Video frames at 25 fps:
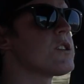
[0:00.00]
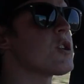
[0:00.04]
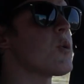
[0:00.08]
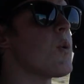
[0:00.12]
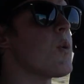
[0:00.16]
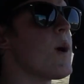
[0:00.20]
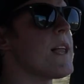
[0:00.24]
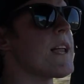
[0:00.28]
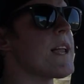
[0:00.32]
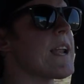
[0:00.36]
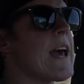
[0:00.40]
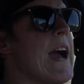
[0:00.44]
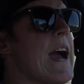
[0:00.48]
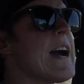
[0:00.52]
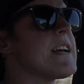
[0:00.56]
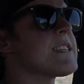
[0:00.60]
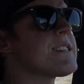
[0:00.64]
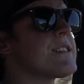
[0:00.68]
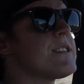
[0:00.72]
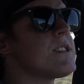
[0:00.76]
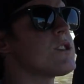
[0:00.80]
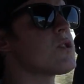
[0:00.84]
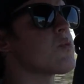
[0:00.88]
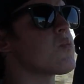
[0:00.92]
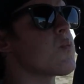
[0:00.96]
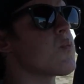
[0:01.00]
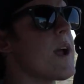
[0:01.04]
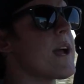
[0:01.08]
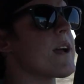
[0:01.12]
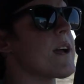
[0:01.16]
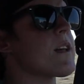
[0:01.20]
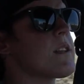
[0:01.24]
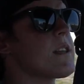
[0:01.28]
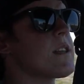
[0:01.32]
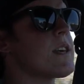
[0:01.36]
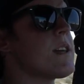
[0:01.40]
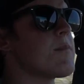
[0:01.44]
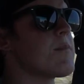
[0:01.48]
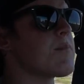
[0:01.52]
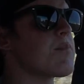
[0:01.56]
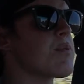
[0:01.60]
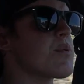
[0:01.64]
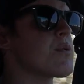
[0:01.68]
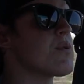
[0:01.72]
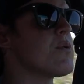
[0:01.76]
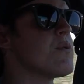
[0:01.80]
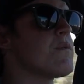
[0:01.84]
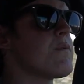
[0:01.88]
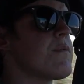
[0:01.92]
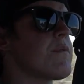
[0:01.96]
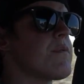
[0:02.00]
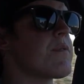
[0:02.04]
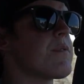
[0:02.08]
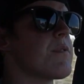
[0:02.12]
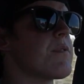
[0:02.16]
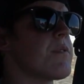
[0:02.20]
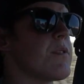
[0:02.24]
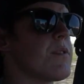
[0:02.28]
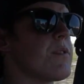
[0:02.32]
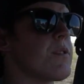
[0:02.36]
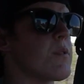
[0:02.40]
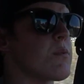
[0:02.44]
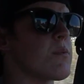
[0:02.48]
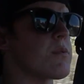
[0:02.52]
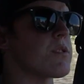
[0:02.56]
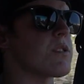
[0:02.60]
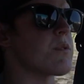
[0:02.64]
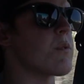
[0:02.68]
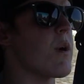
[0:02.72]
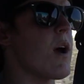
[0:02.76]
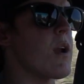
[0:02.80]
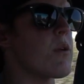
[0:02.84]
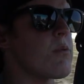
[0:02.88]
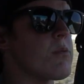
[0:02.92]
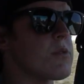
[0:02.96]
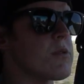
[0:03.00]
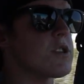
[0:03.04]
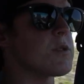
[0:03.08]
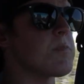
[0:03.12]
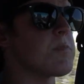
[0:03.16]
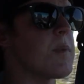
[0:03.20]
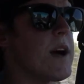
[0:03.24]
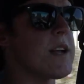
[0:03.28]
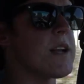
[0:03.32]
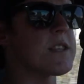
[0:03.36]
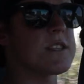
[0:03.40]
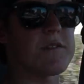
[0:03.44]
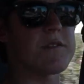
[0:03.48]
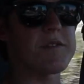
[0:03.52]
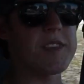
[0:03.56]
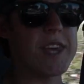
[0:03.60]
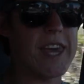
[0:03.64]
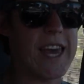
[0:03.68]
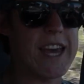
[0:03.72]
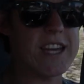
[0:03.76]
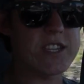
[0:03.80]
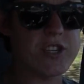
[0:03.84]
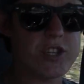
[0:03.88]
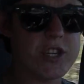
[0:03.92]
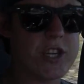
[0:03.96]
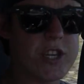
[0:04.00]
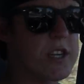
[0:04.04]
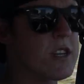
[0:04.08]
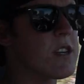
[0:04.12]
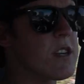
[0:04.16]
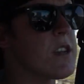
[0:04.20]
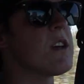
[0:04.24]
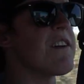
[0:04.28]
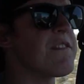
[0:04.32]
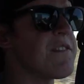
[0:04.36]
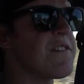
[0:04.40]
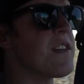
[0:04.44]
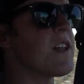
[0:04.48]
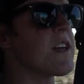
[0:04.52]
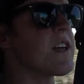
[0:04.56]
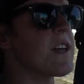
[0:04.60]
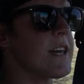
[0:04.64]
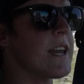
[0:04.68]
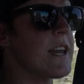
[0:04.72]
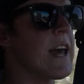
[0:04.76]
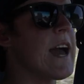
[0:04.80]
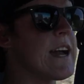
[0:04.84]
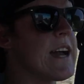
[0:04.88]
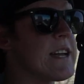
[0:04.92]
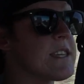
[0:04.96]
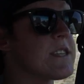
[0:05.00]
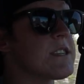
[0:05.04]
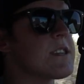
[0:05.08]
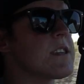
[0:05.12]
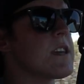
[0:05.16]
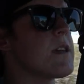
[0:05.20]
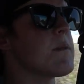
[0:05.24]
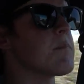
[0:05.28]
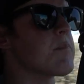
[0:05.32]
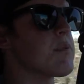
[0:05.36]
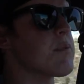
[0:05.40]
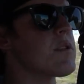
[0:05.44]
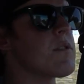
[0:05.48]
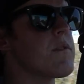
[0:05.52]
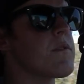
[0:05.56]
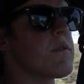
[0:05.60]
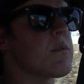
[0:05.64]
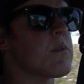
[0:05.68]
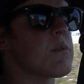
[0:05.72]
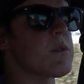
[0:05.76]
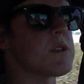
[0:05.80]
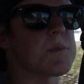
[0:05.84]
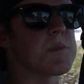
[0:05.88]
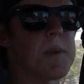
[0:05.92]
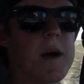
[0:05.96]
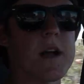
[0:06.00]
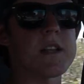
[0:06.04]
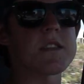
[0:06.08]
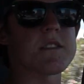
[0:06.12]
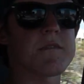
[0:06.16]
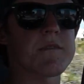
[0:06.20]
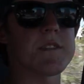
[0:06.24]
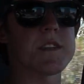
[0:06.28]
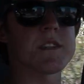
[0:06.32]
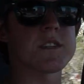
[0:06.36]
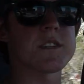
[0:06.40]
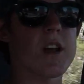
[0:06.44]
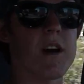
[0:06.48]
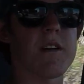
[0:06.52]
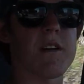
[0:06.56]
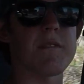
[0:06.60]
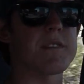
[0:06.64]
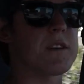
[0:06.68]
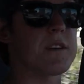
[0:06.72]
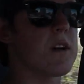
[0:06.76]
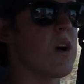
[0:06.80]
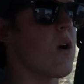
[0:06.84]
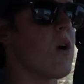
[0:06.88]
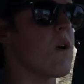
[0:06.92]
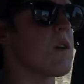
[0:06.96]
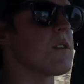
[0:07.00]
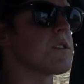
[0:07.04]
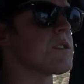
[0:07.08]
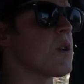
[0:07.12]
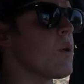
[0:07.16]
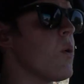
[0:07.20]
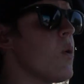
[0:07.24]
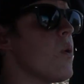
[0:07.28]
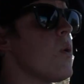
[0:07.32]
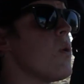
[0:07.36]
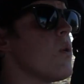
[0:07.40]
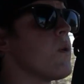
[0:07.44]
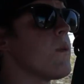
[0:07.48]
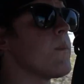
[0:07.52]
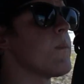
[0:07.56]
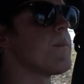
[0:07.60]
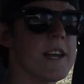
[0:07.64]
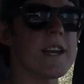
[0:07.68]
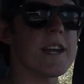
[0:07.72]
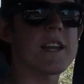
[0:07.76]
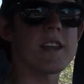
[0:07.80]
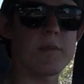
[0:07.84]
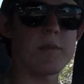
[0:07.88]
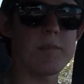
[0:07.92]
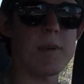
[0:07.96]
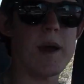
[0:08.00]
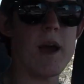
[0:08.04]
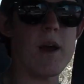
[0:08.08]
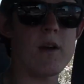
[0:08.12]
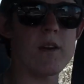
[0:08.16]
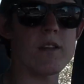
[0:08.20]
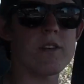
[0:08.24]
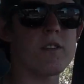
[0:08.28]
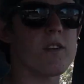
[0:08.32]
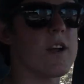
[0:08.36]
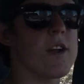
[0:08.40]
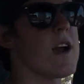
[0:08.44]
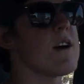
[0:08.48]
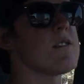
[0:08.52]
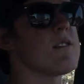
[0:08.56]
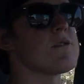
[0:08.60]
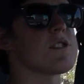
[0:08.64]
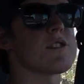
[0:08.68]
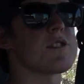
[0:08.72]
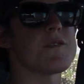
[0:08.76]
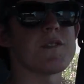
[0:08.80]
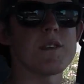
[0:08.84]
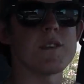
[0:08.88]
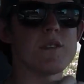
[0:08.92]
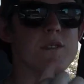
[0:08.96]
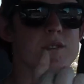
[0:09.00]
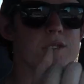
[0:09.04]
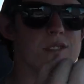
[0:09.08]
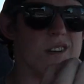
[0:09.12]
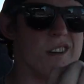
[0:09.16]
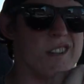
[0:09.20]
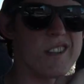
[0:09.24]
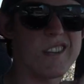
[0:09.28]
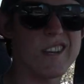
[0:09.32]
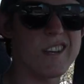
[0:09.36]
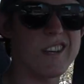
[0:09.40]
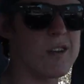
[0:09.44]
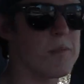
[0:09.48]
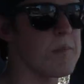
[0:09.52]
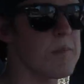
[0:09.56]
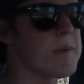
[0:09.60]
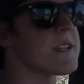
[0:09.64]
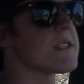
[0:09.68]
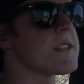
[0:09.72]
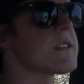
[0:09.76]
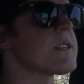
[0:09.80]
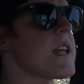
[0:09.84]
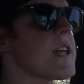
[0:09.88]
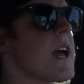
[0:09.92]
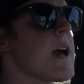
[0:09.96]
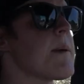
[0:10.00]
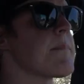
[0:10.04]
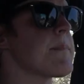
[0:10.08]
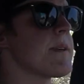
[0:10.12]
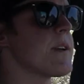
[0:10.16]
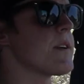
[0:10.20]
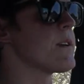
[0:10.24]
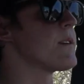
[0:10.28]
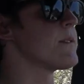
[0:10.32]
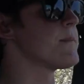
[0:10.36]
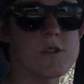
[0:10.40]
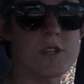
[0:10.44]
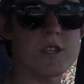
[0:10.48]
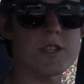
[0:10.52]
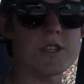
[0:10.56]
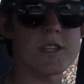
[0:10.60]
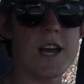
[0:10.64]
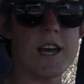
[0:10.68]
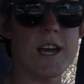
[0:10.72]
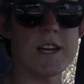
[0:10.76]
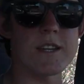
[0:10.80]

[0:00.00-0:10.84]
So while it hasn't directly improved the throttle response of the engine, I feel like it has improved the responsiveness of the car as a whole. Getting the power to the ground just feels a little bit snappier, which is